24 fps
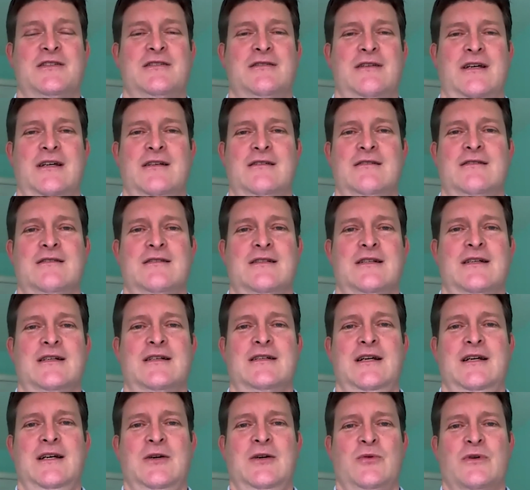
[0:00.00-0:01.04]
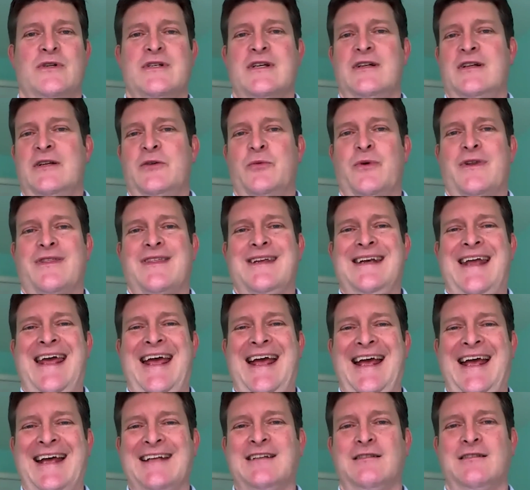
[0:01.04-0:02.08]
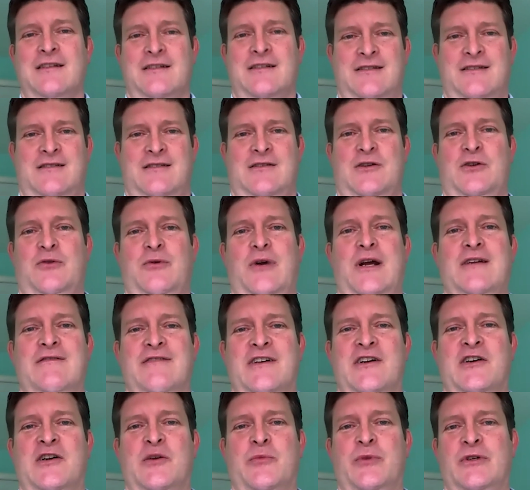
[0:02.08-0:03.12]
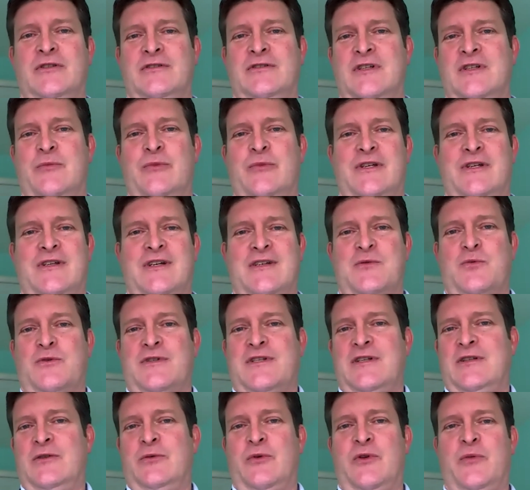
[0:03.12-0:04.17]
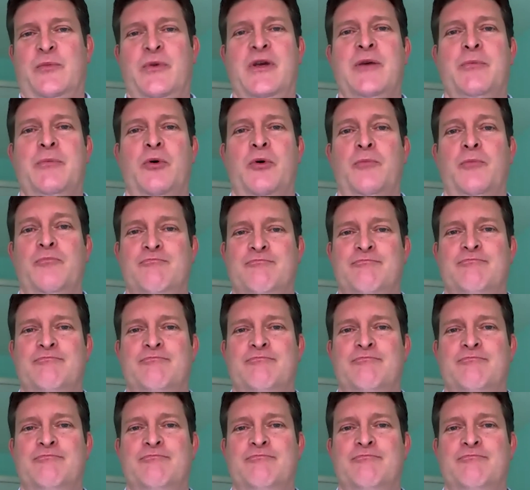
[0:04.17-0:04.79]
and we're dealing with an endless array of variability because we're dealing with people.